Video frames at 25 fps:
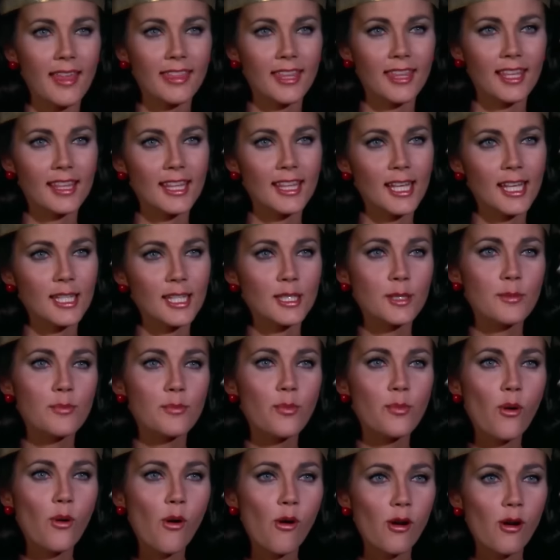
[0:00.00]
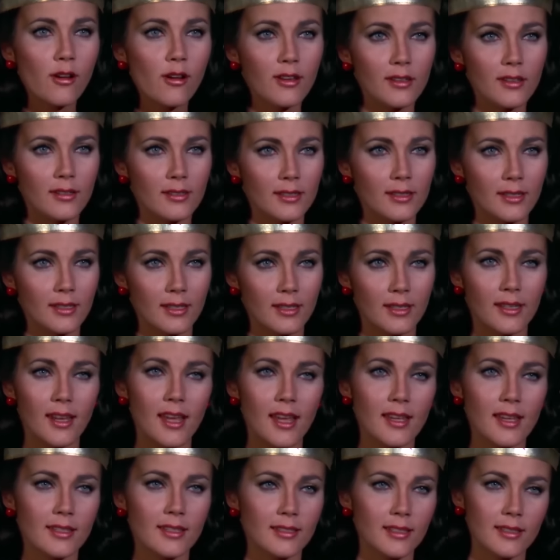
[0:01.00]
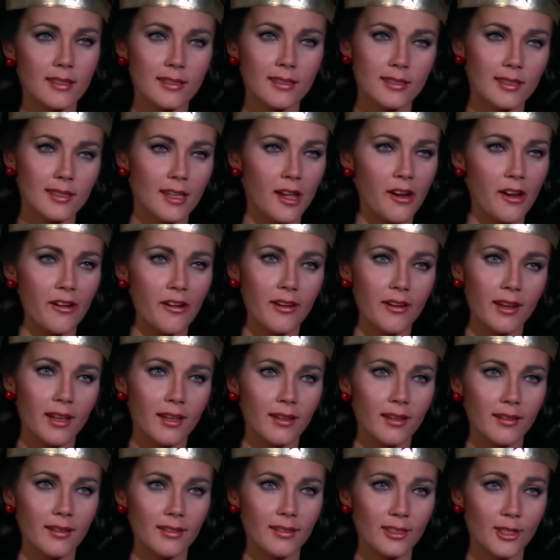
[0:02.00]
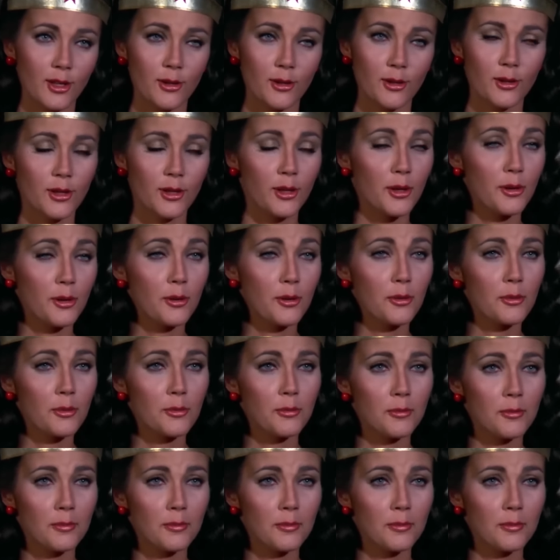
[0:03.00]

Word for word: From the moment she appeared in DC Comics and on TV screens,